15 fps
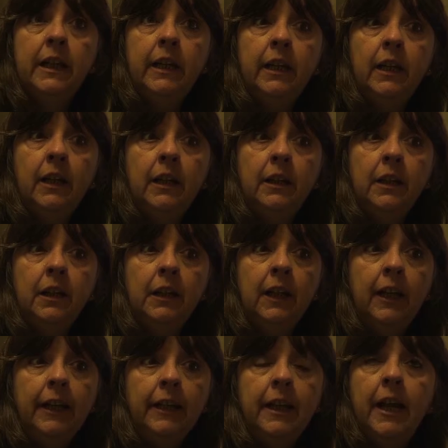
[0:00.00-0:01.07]
and
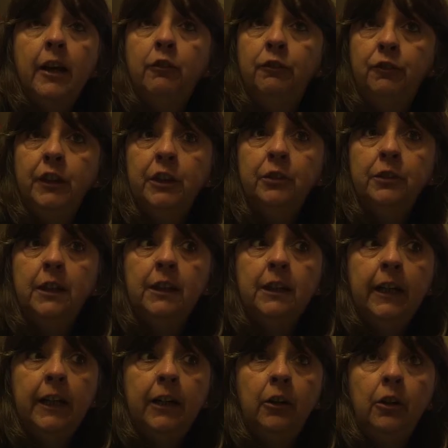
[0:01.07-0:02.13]
they now feel that
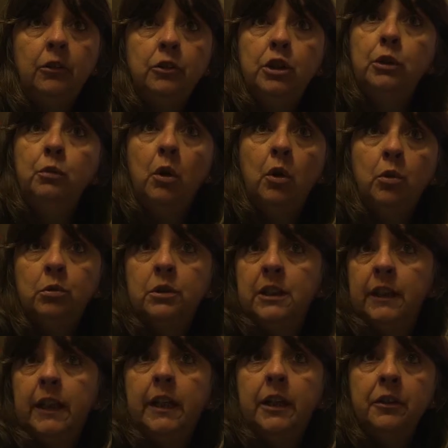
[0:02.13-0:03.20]
they are too old
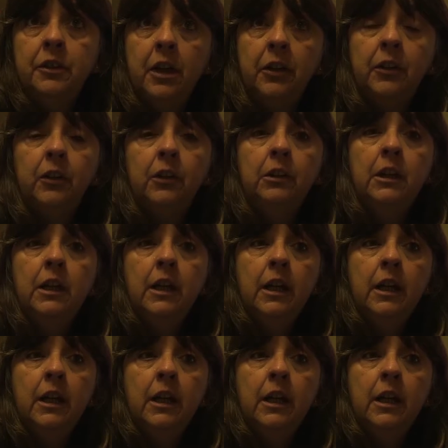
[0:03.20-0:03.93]
to get another,